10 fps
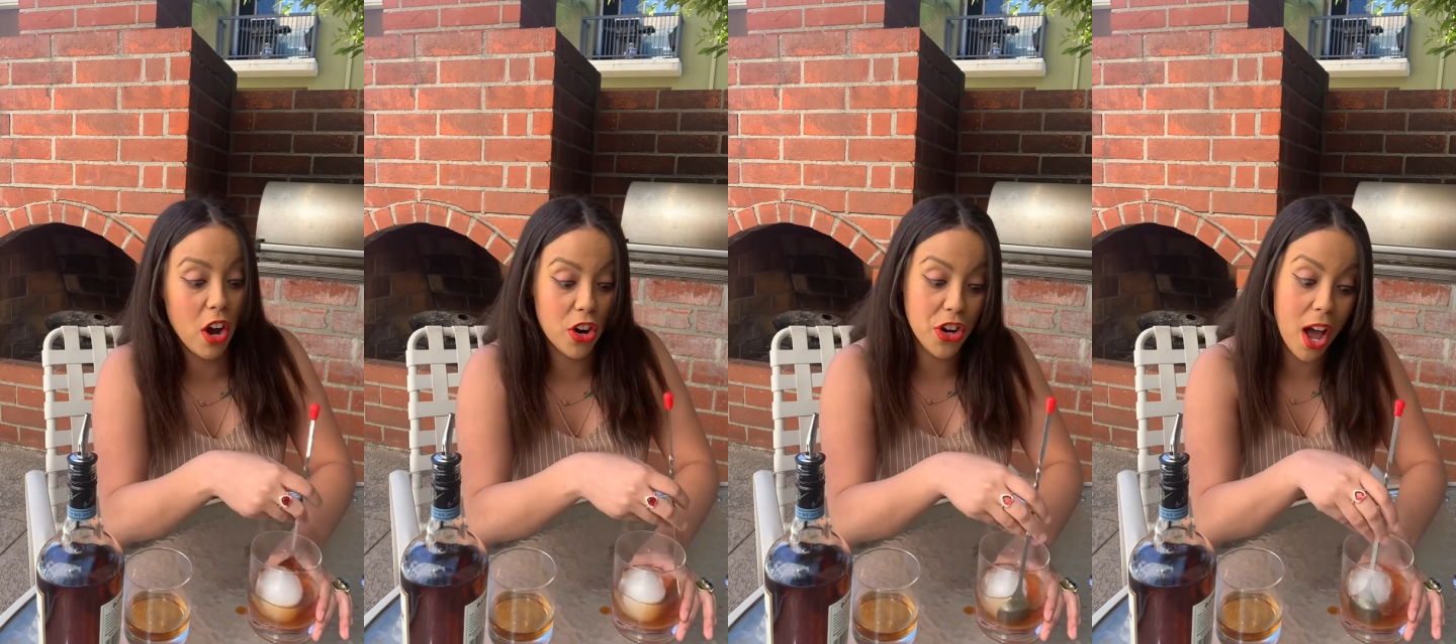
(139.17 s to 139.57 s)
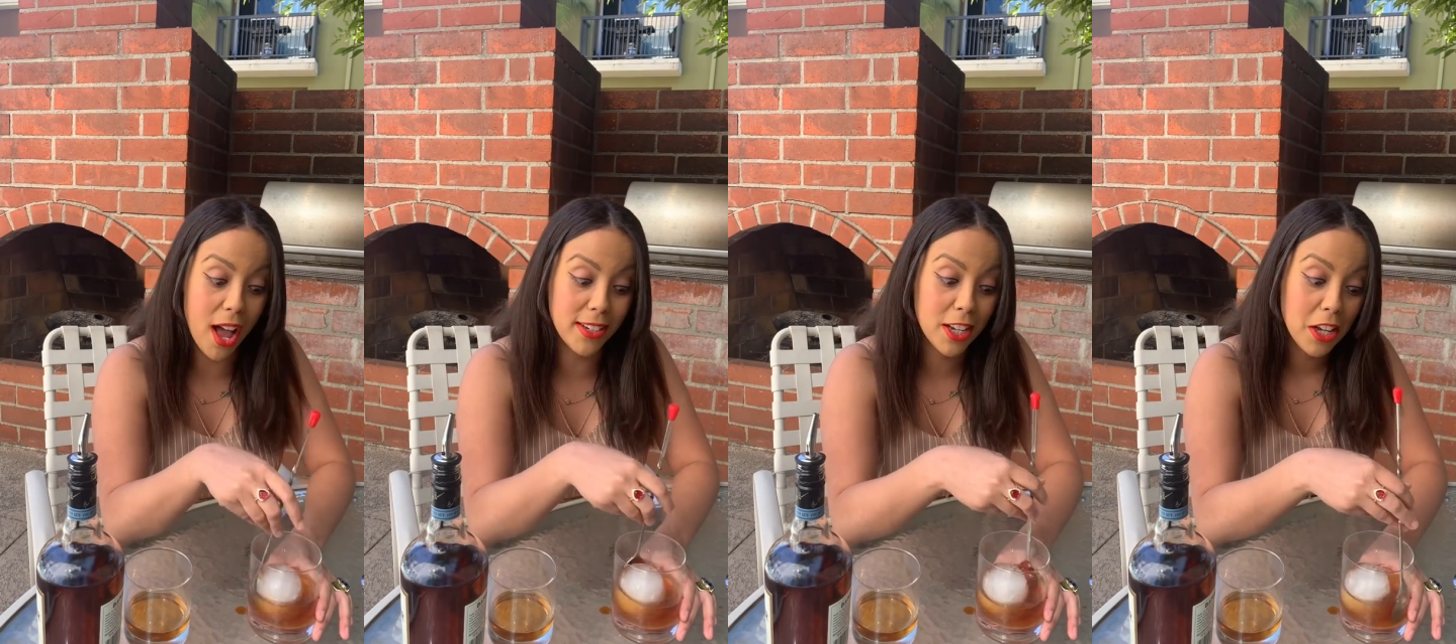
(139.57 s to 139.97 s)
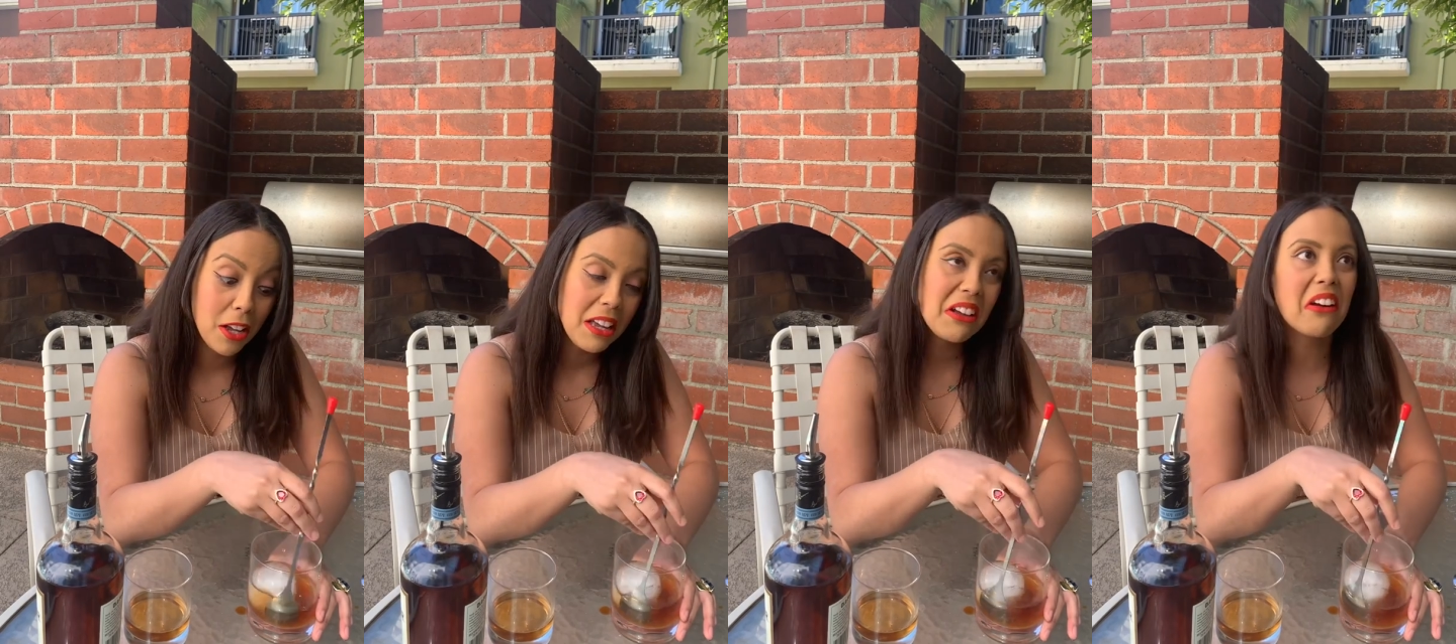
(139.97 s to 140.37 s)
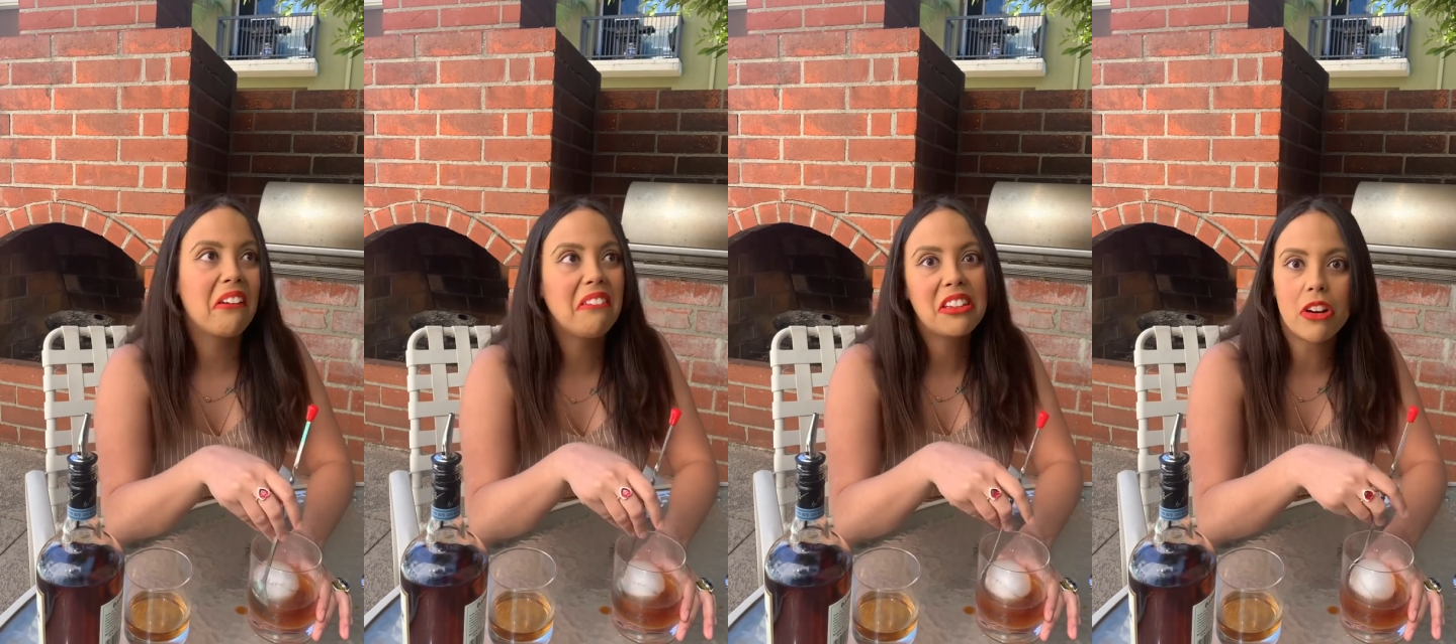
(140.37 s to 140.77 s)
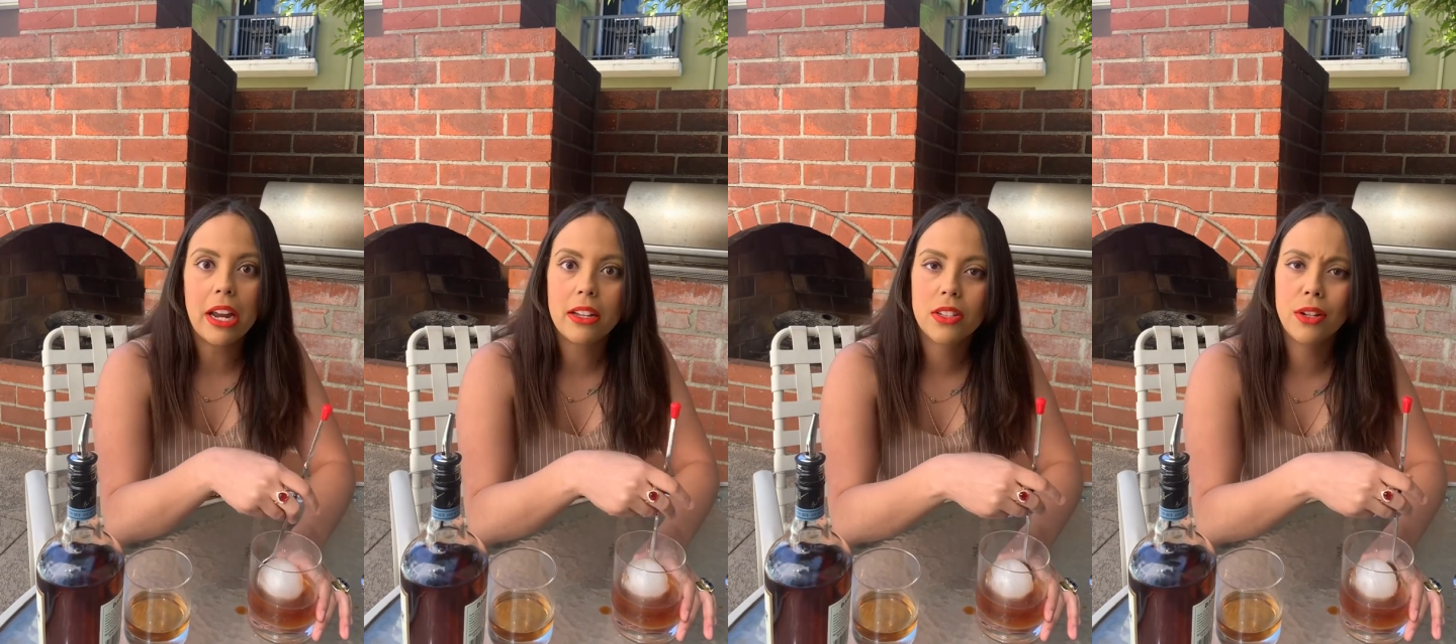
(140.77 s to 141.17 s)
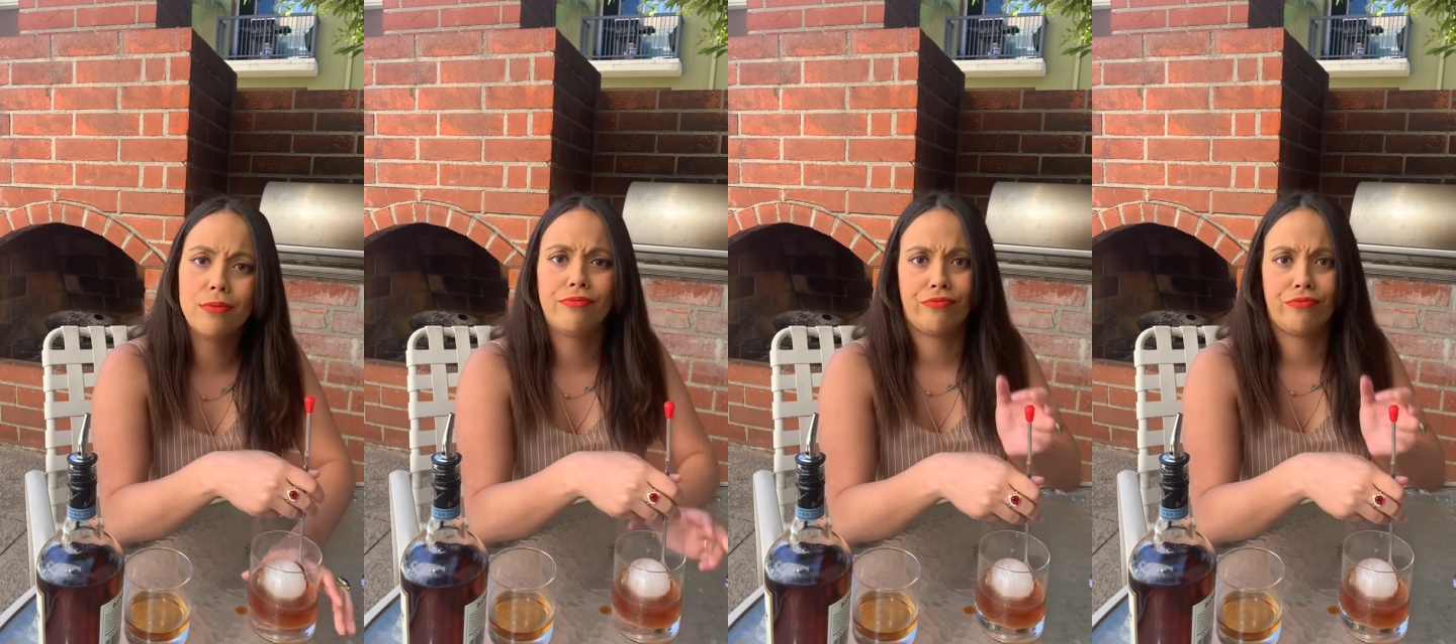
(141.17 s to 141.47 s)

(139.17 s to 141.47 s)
are not girl drinks, so